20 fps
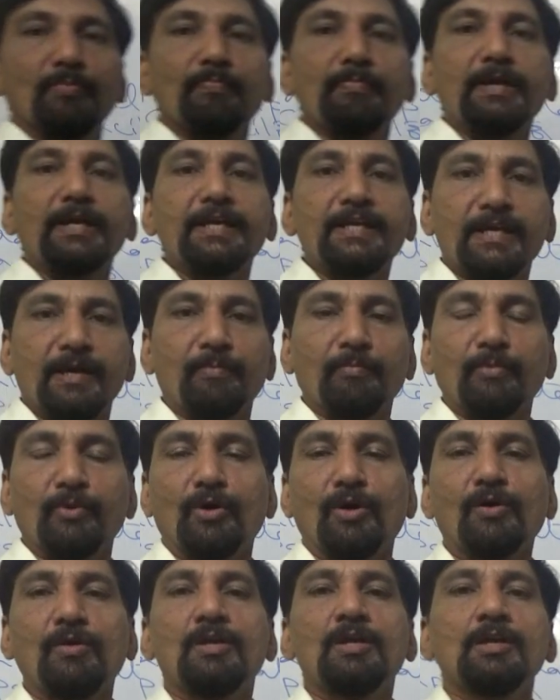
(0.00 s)
medium.
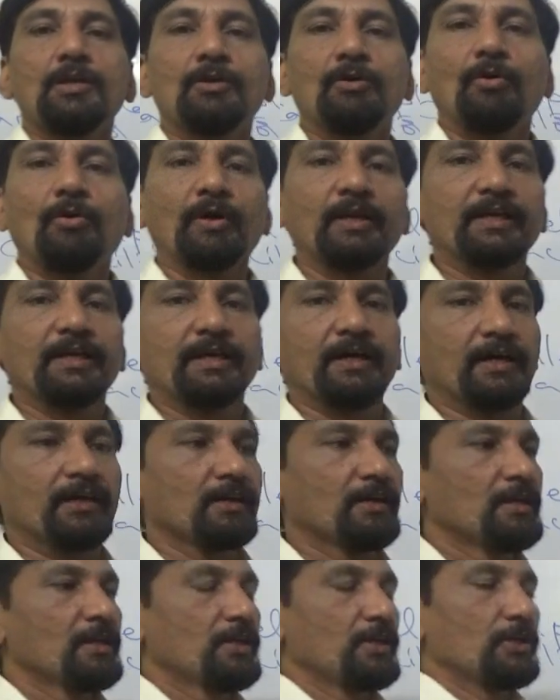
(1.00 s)
No, over
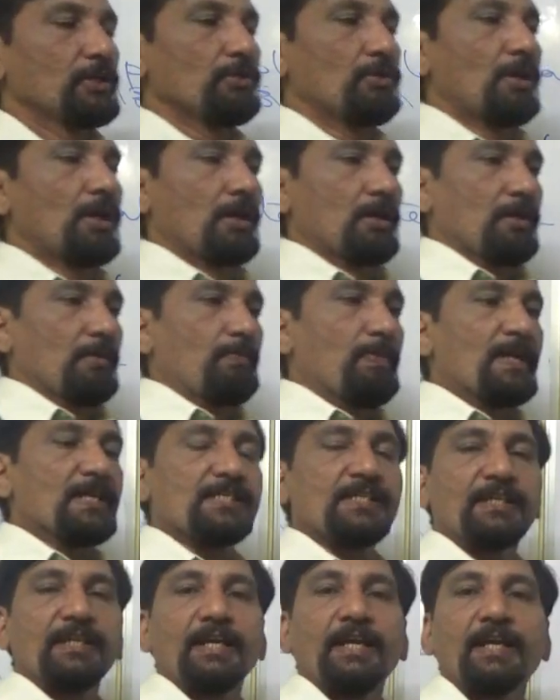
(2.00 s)
here you are
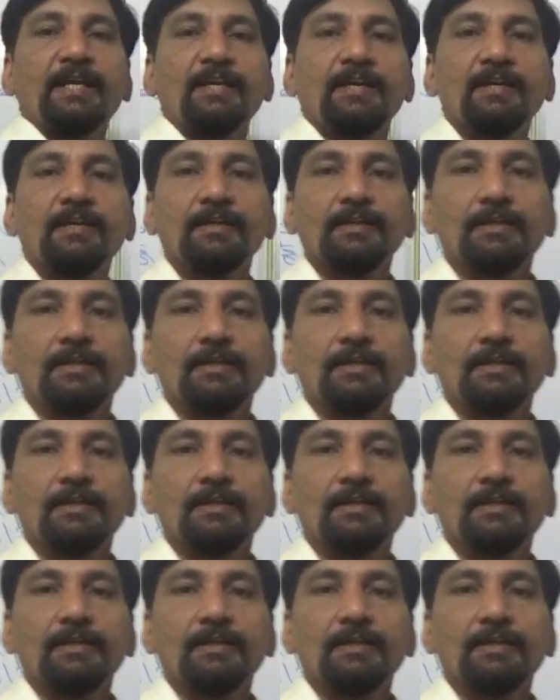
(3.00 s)
placing it